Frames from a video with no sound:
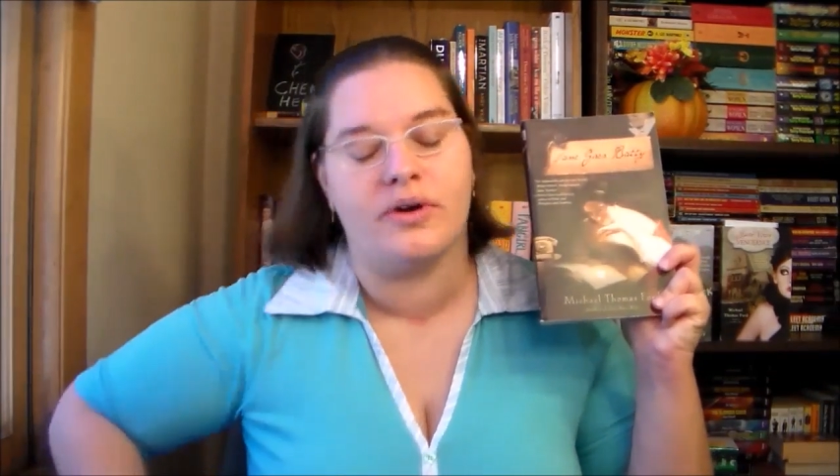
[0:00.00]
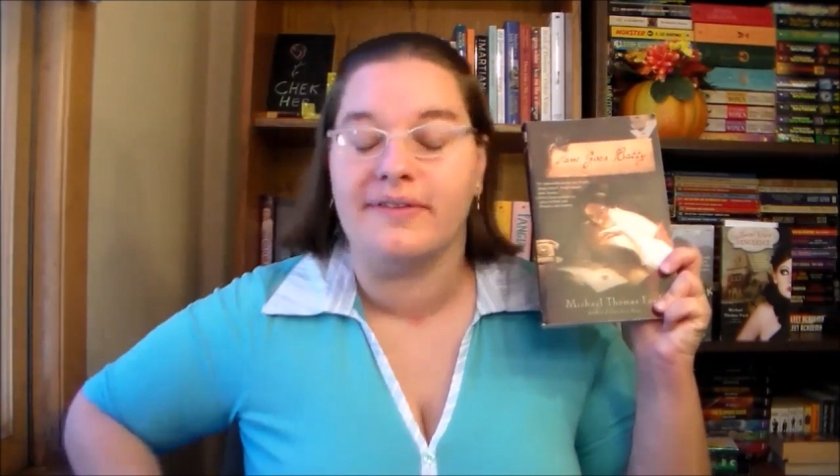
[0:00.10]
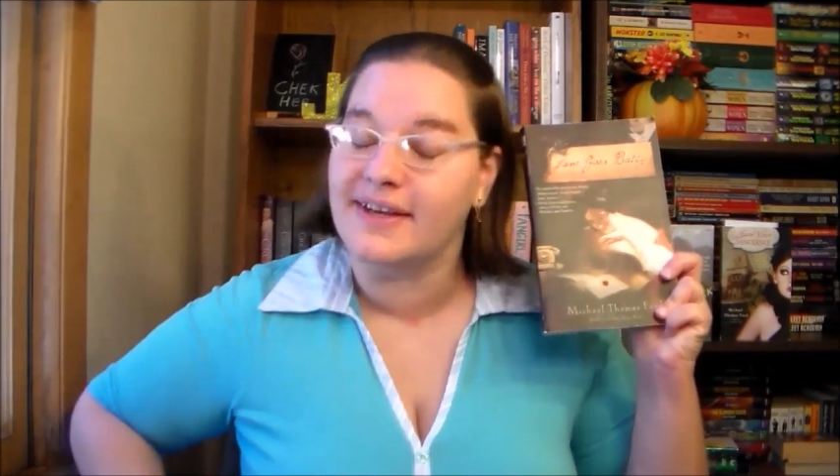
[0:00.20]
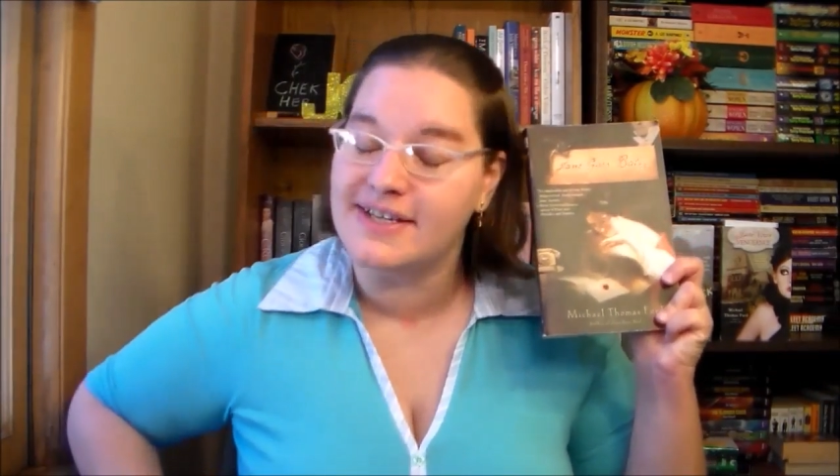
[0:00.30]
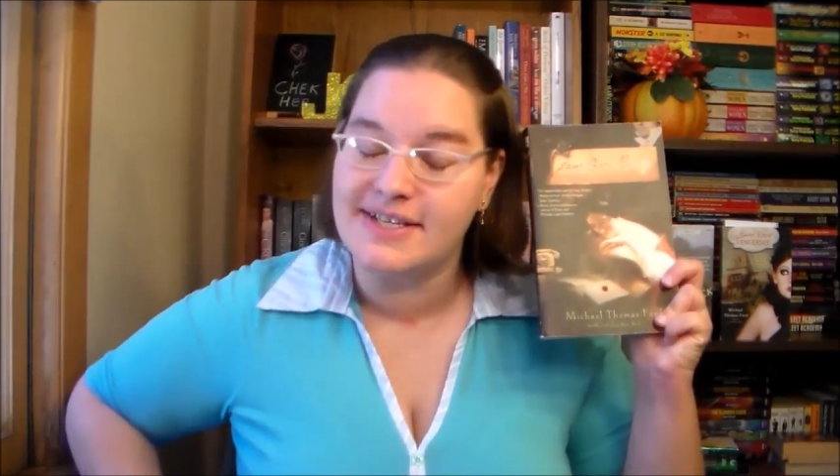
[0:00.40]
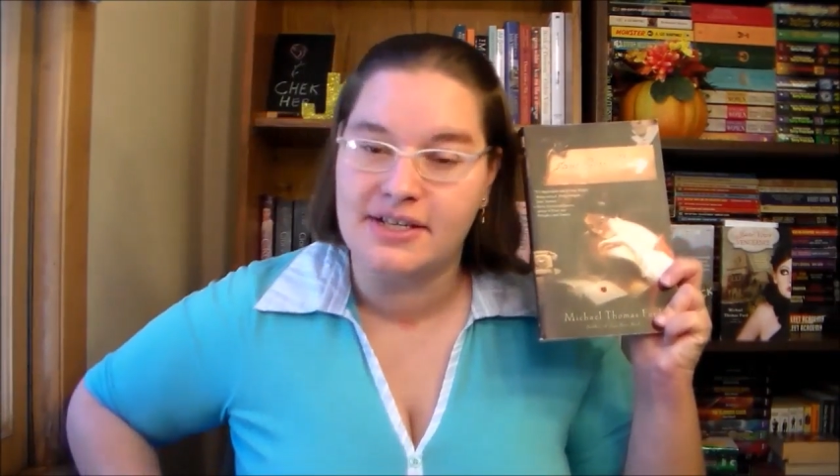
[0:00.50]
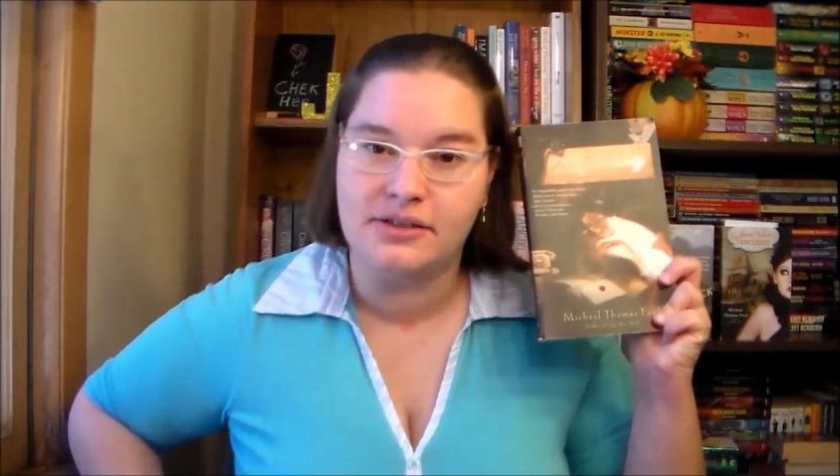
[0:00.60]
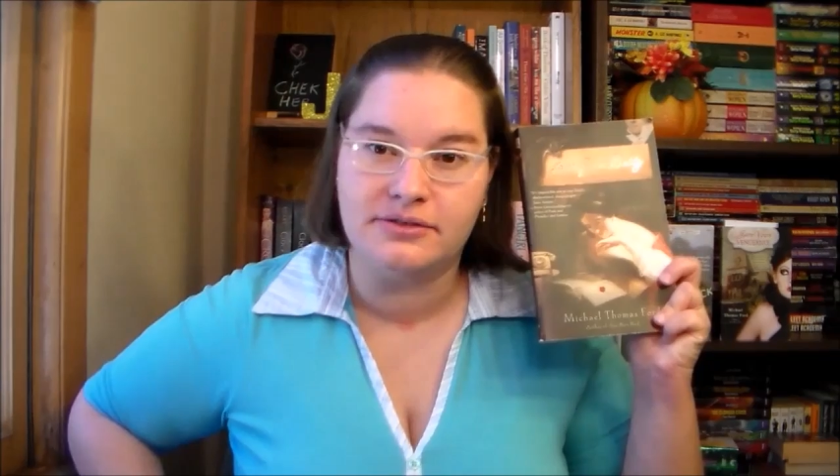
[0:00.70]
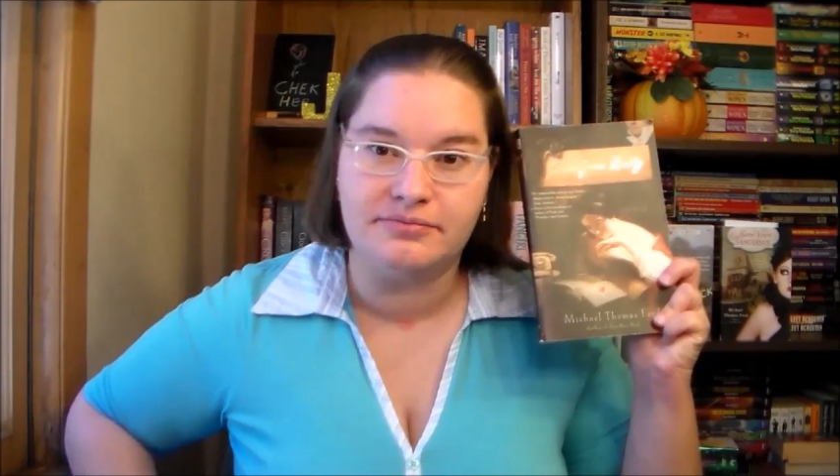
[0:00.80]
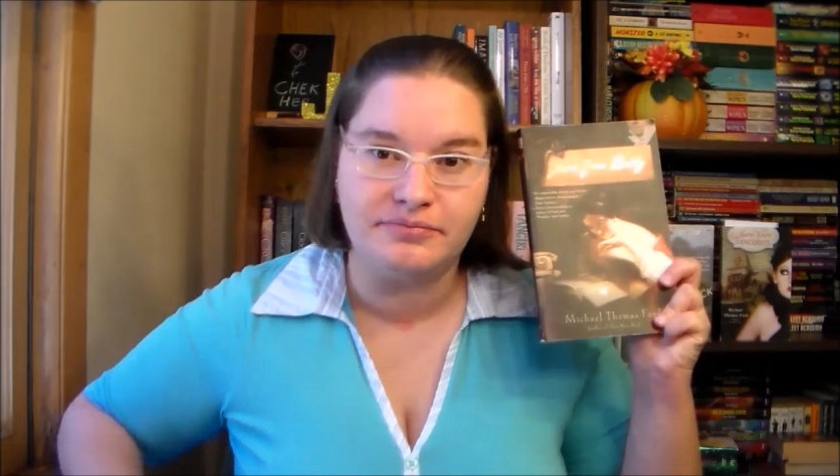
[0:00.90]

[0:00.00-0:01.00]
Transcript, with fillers: worth it.